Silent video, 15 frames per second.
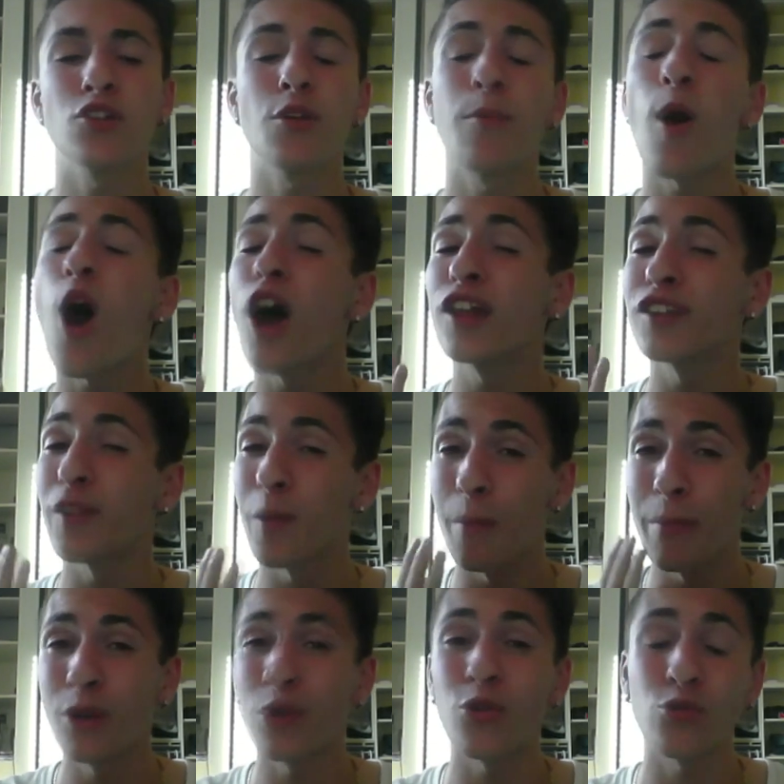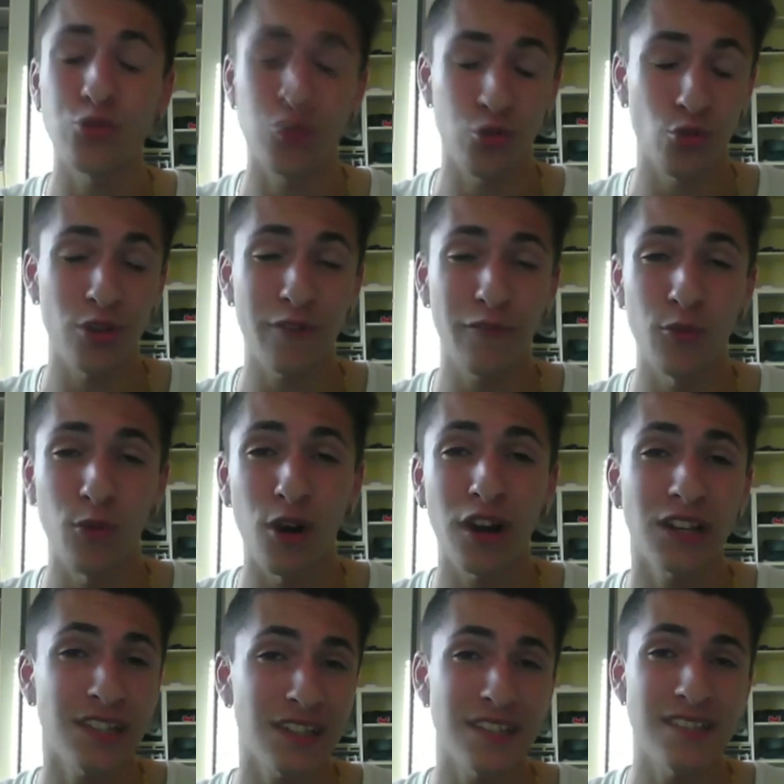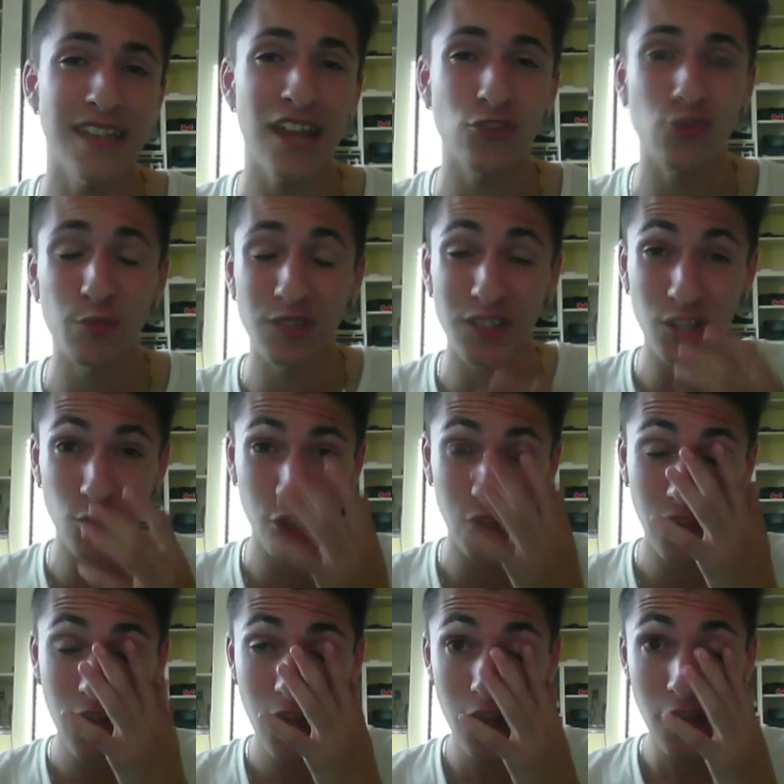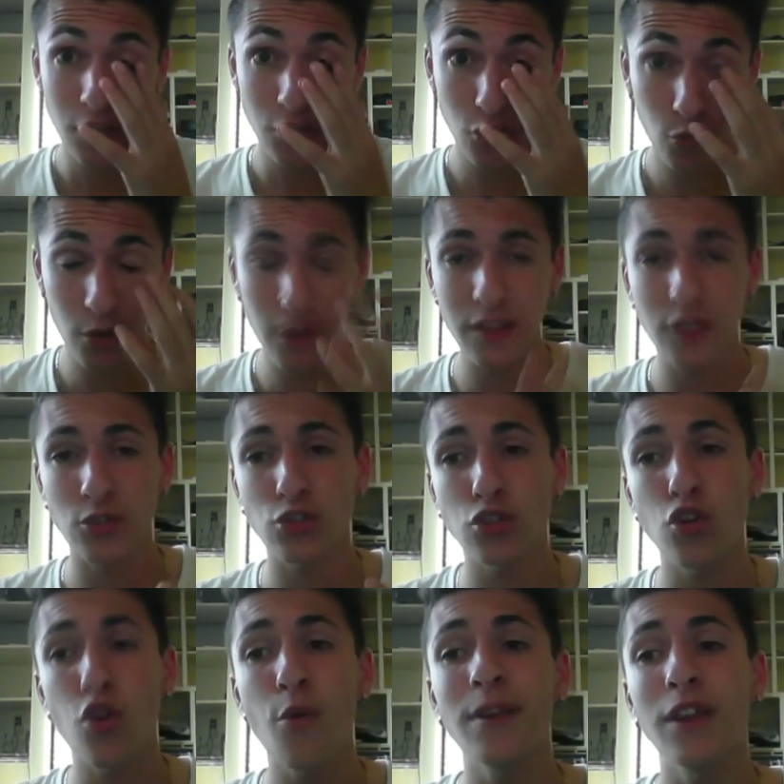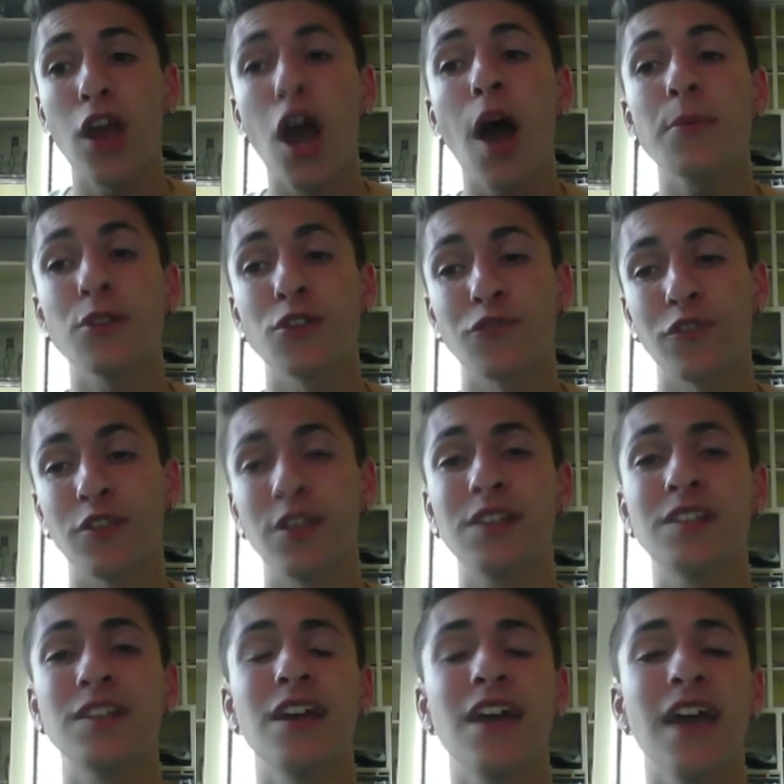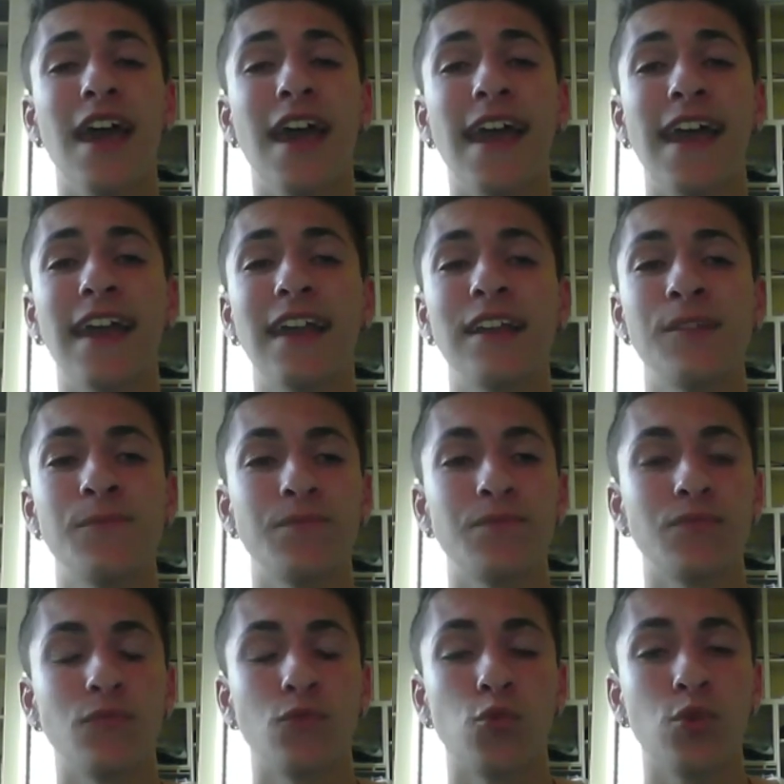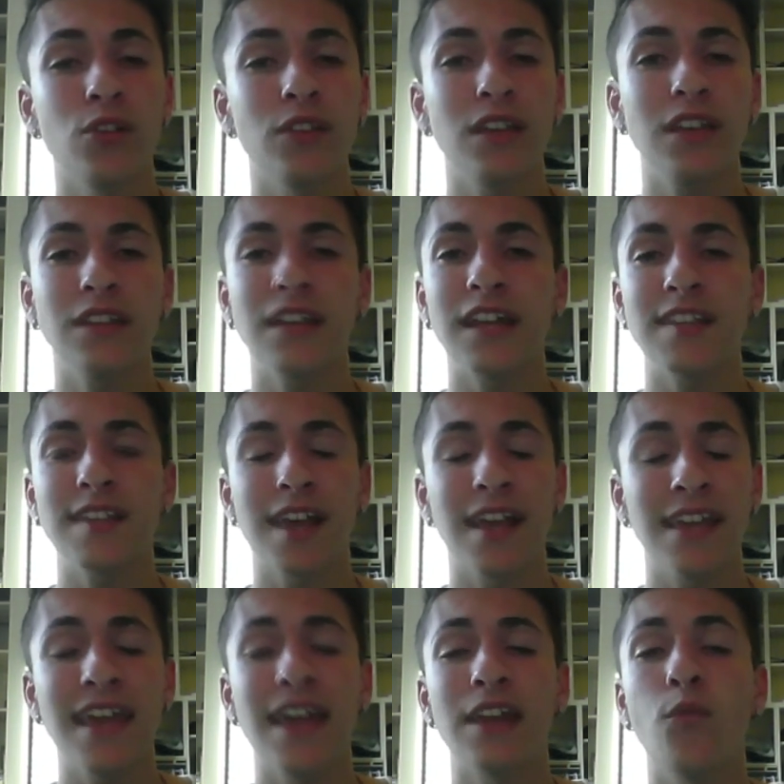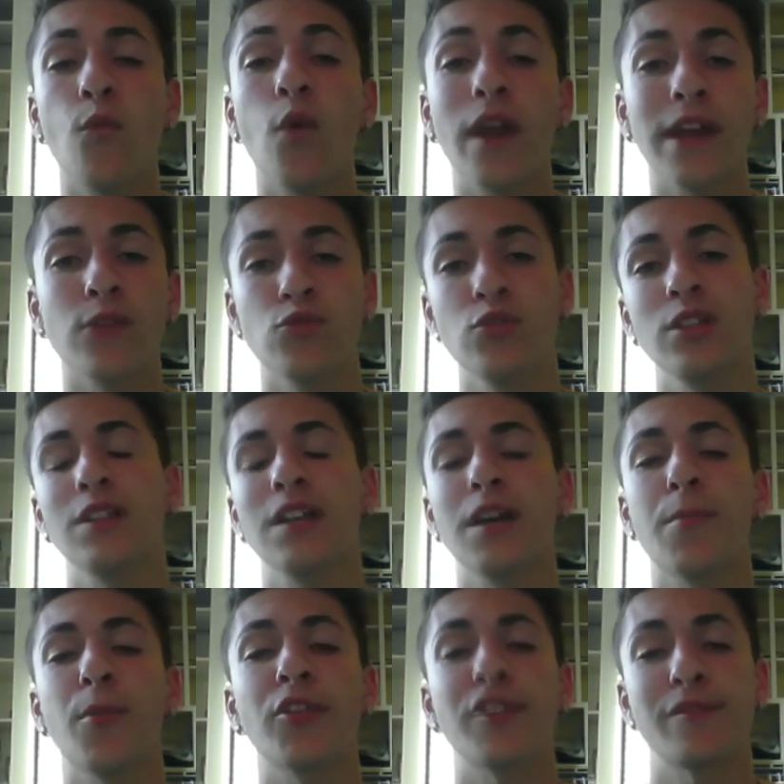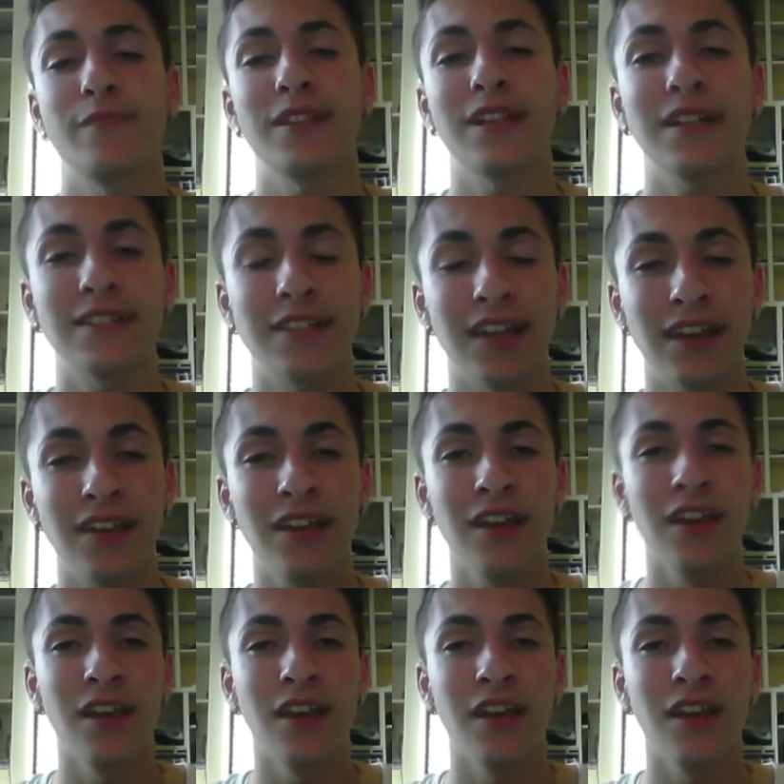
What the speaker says: You could put Honda in the middle, truly, if you want, because that's his natural position. So really, there's so many options for this. And really, that's, again, what I really like about this Milan side.